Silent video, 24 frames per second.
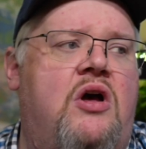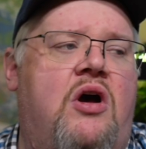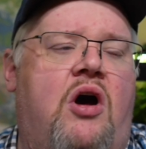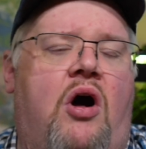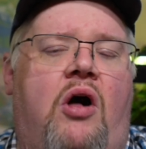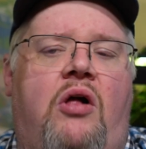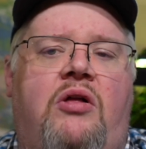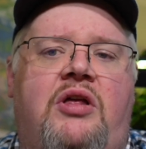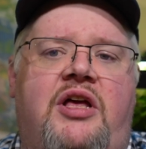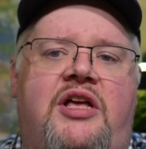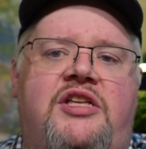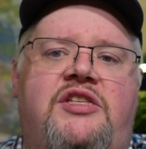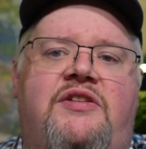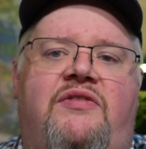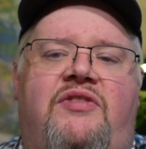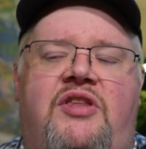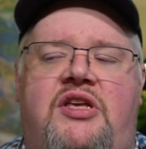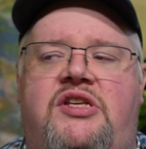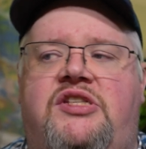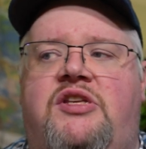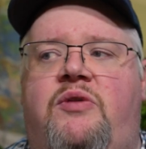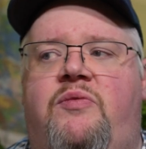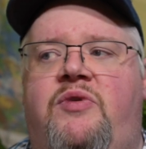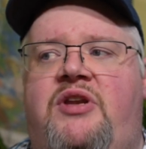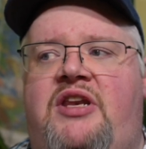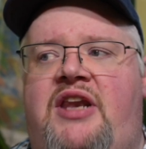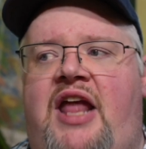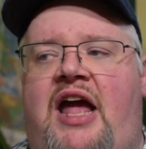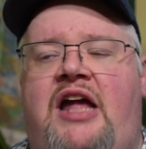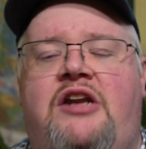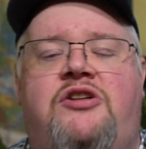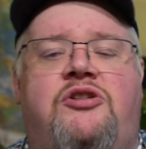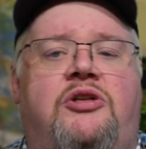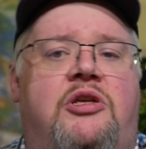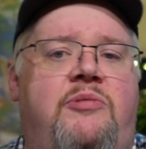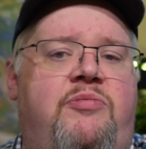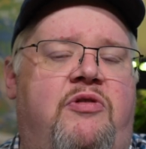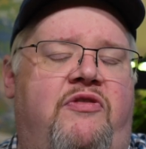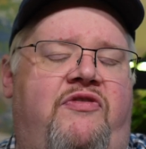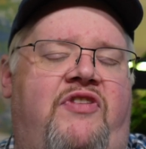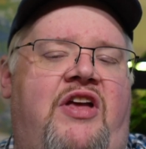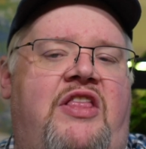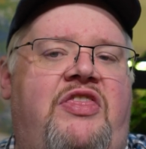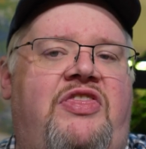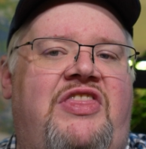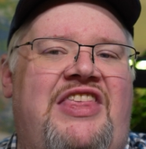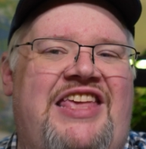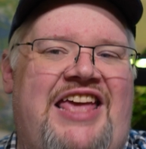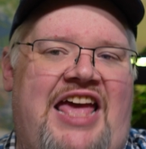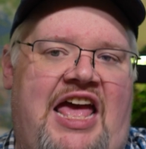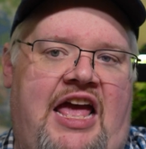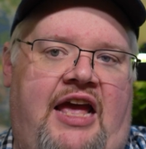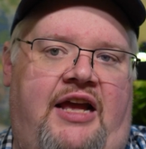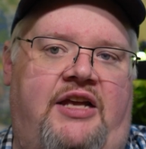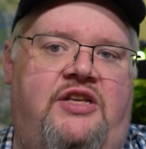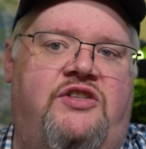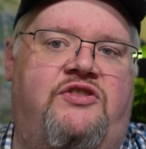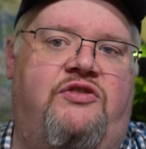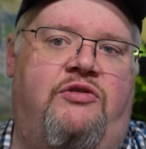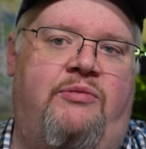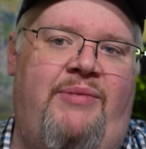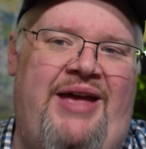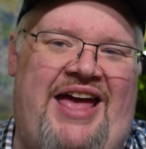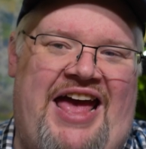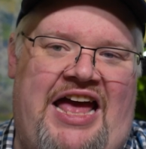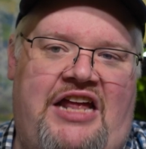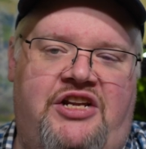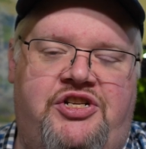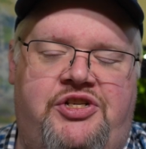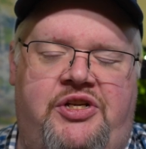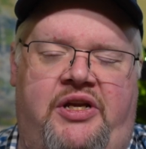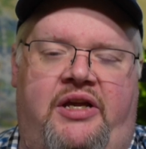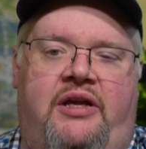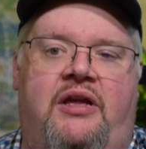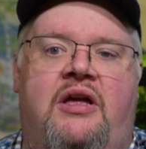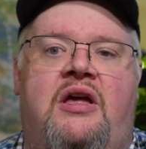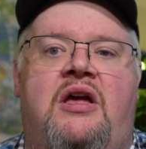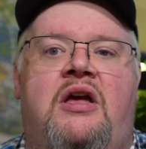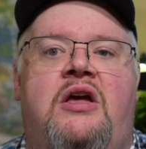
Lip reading: all kinds of things that would naturally prevent the eggs from hatching.